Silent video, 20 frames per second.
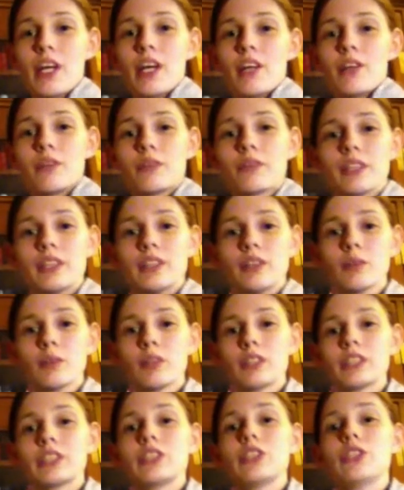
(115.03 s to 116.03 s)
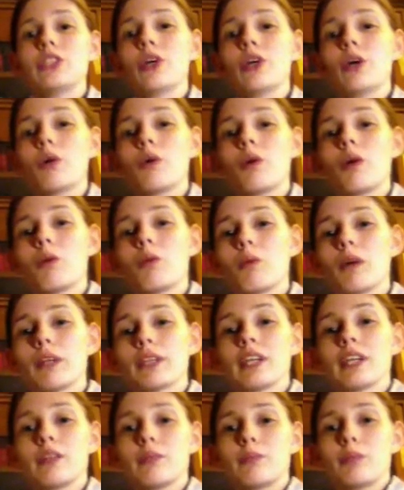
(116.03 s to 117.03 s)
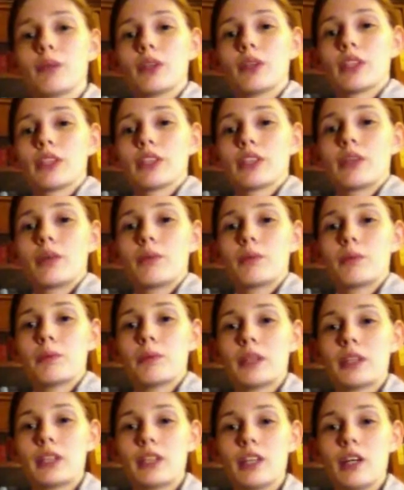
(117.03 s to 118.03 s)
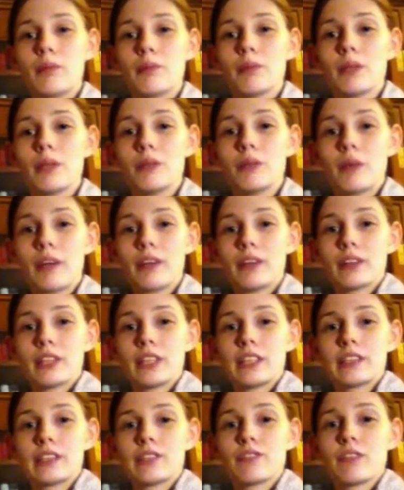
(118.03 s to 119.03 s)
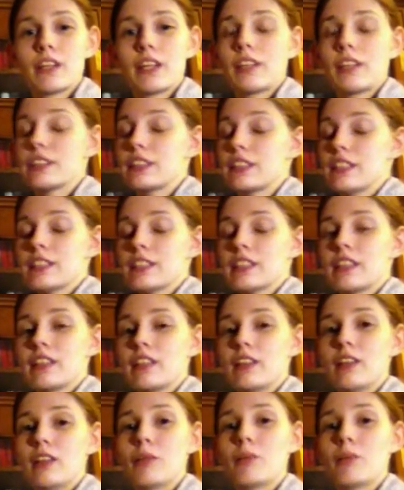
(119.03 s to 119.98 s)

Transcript: The reader wants to know what kind of book they'll be picking up and whether it's a fantasy set in an